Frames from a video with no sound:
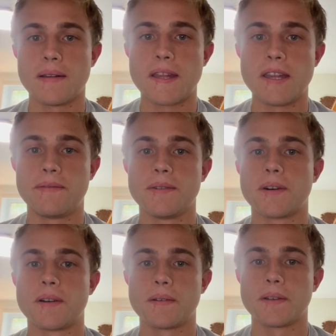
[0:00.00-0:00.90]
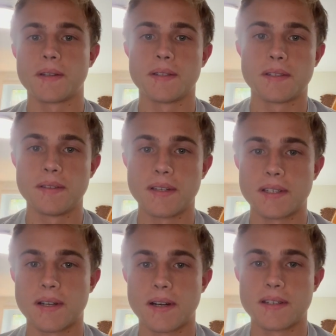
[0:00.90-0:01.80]
if you are looking to
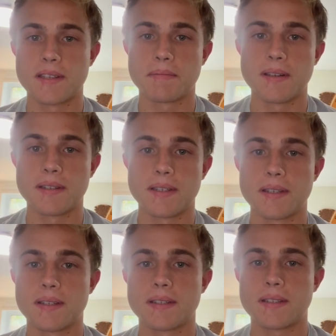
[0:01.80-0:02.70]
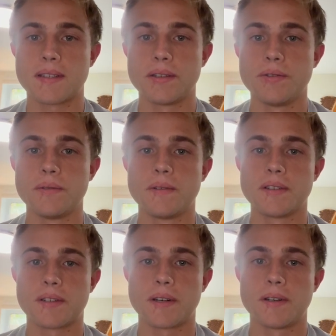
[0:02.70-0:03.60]
discharge this patient to
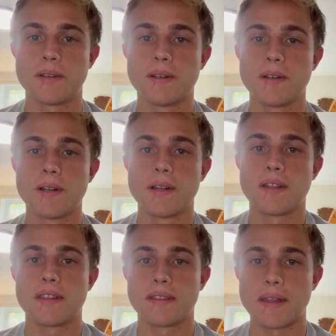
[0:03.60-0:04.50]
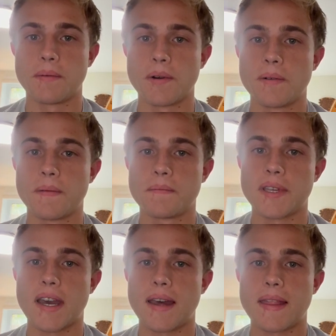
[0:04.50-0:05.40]
ensure that they won't
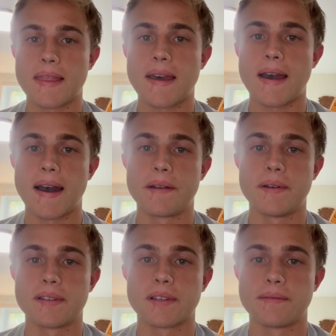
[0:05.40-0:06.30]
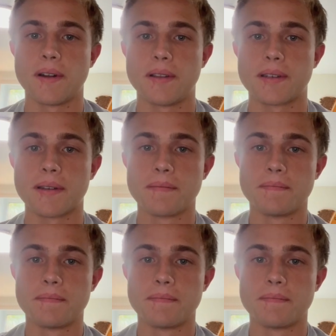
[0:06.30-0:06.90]
be at that high risk of falling.